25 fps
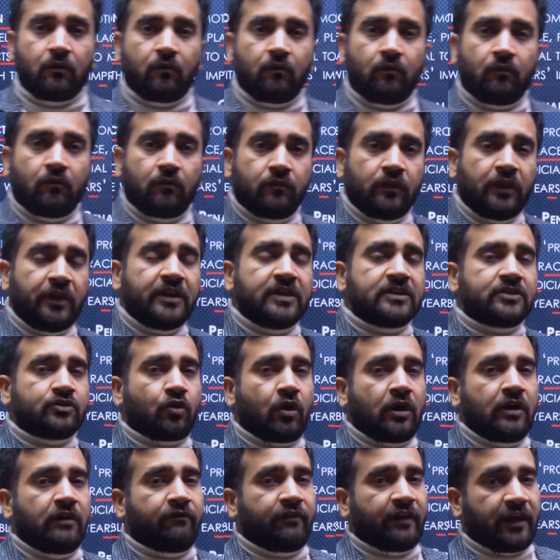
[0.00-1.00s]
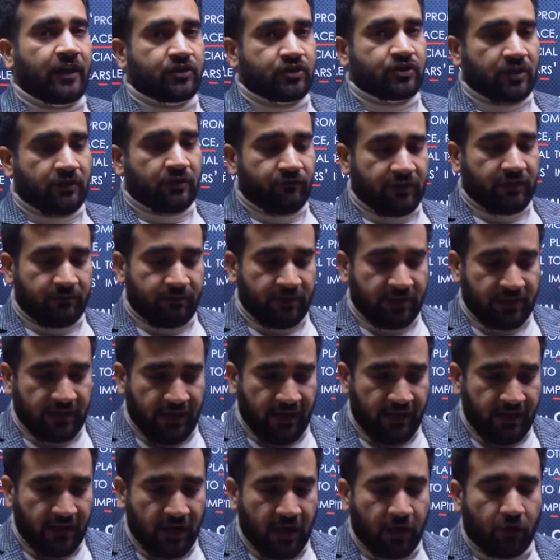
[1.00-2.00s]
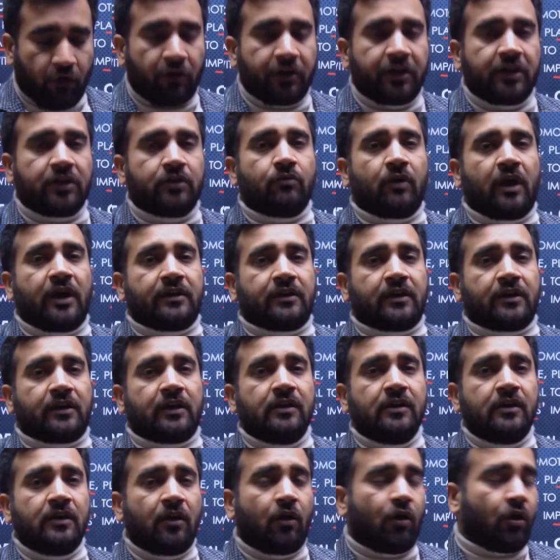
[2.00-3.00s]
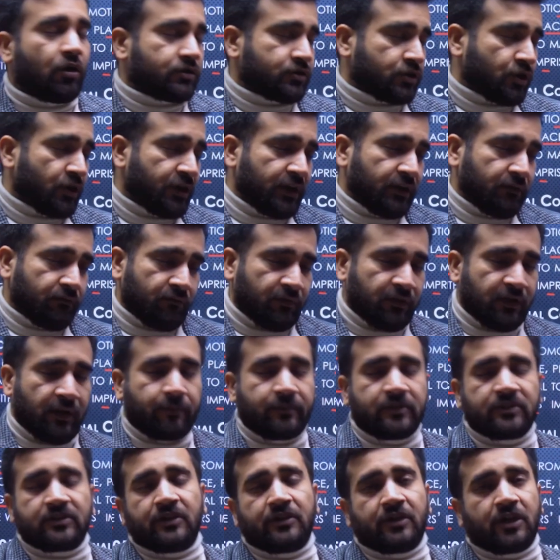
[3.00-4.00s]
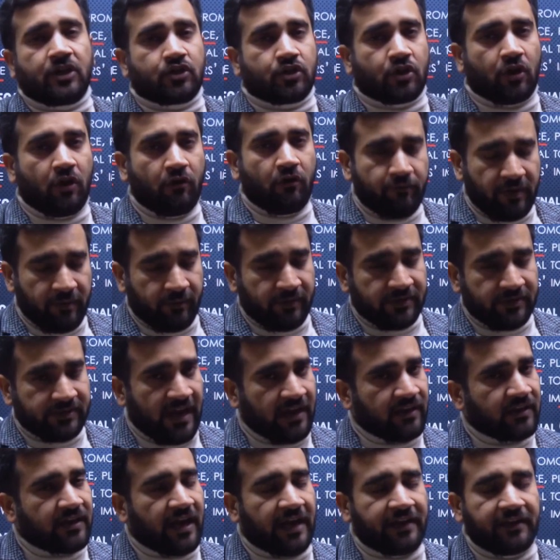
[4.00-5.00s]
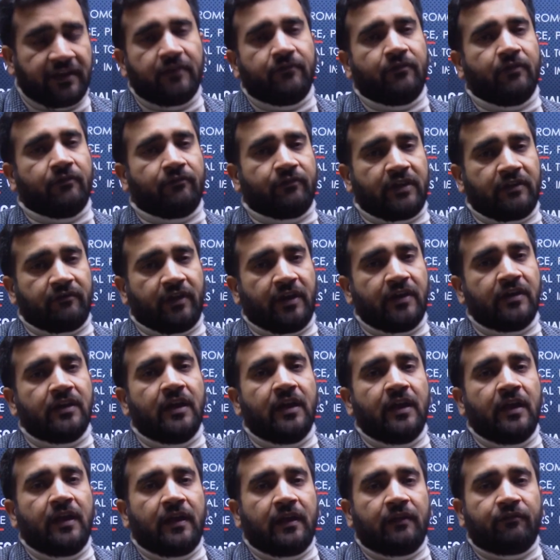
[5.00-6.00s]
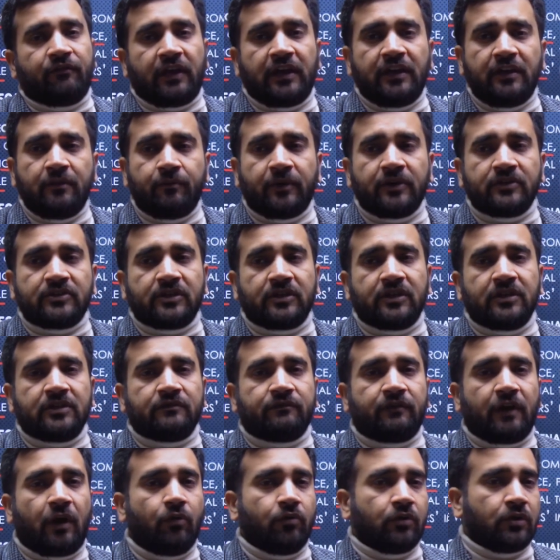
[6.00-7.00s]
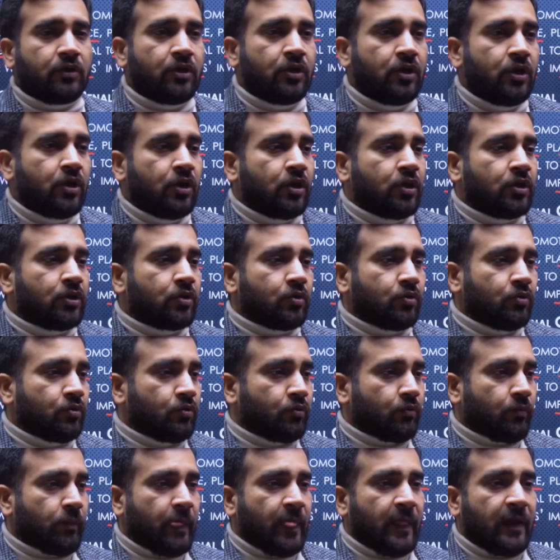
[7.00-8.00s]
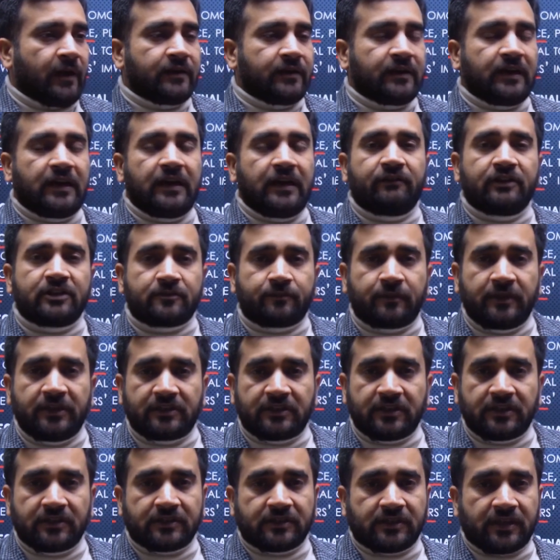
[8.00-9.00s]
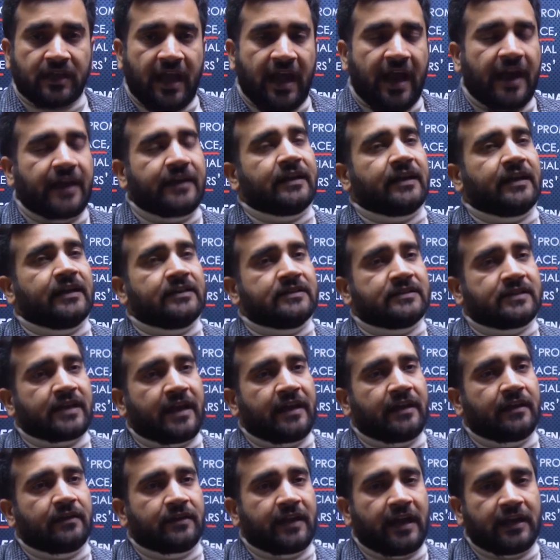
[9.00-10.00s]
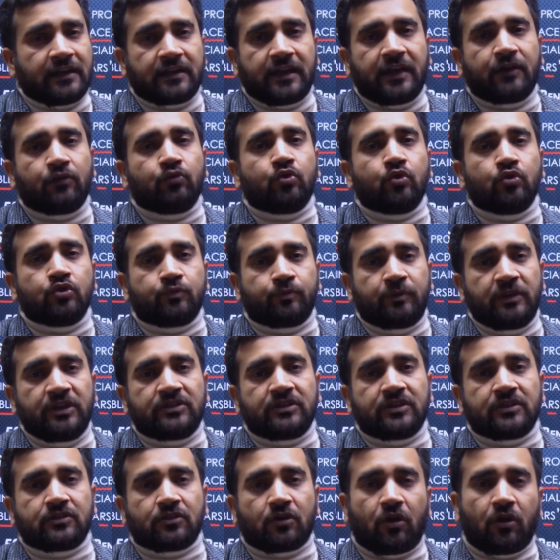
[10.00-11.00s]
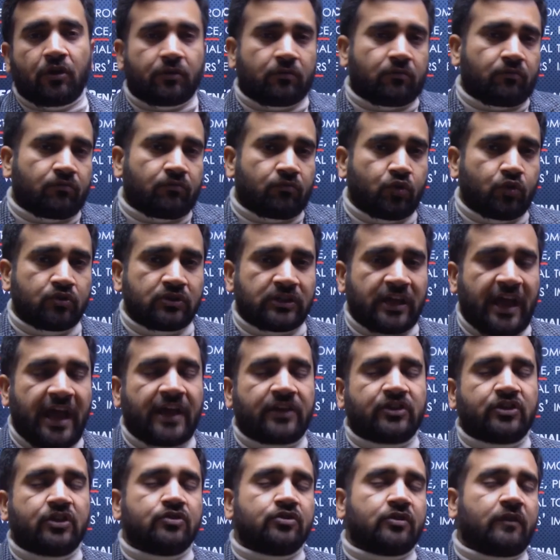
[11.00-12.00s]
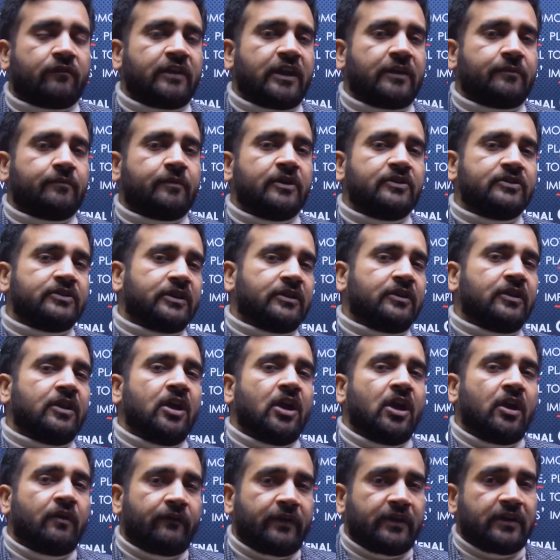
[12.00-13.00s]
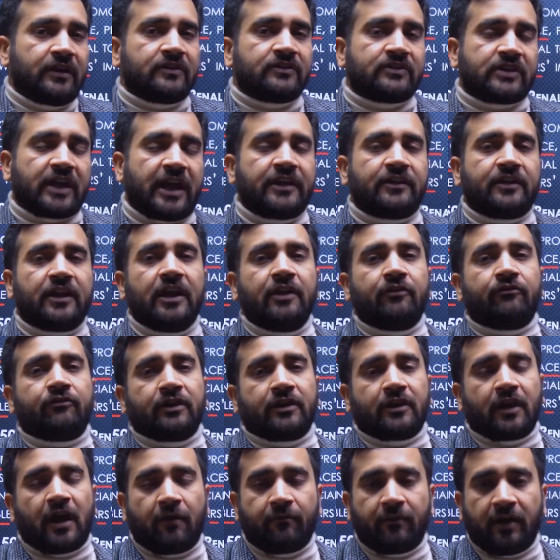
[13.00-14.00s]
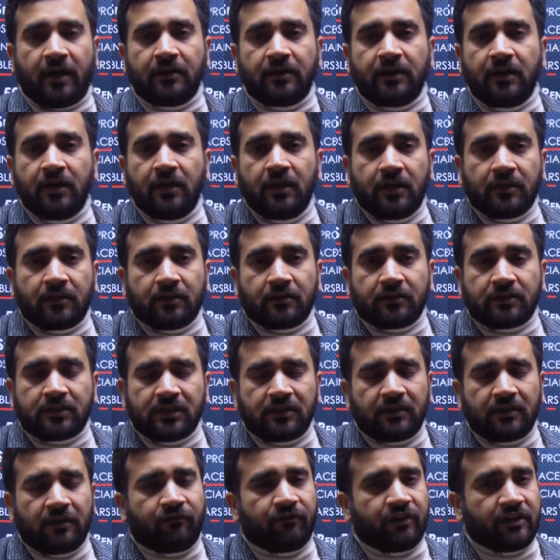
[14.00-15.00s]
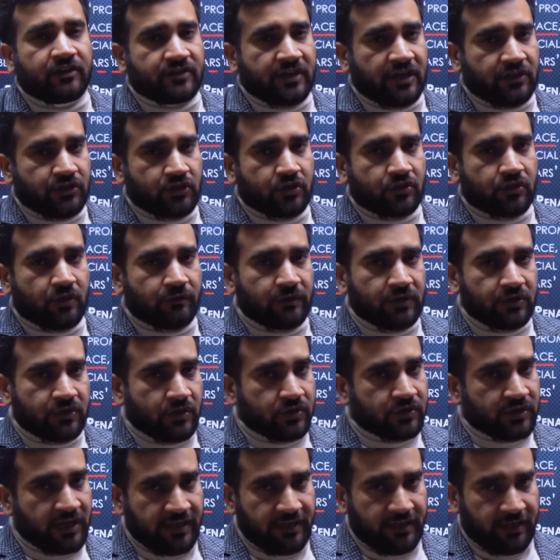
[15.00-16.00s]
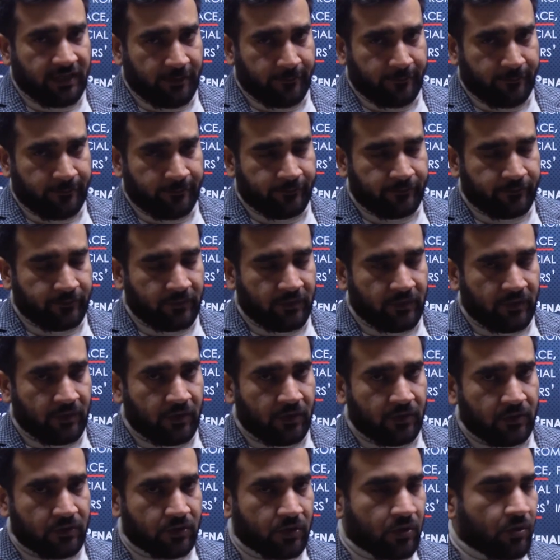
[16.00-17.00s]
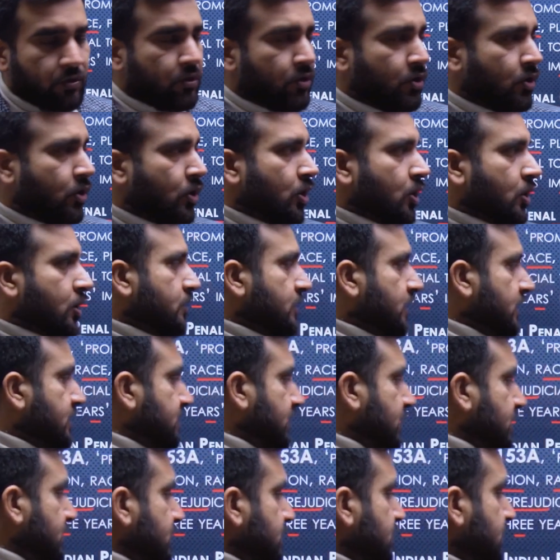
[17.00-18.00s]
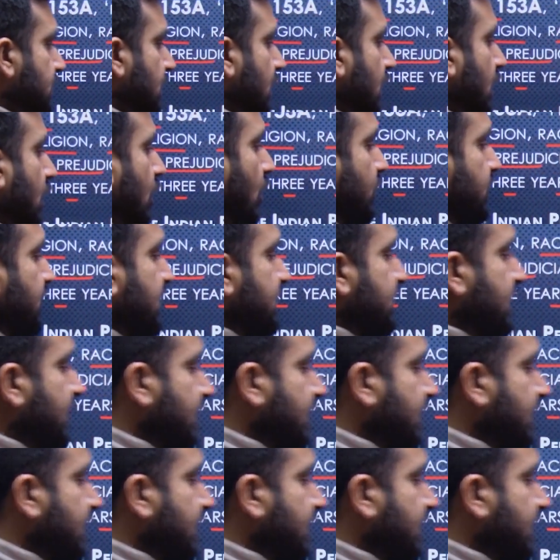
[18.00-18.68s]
the disqualification will be there according to Representation of Peoples Act 1951. If any person is found to deliver speeches and incite those speeches or those actions of that person will incite hatred among the different sections of the society. So these are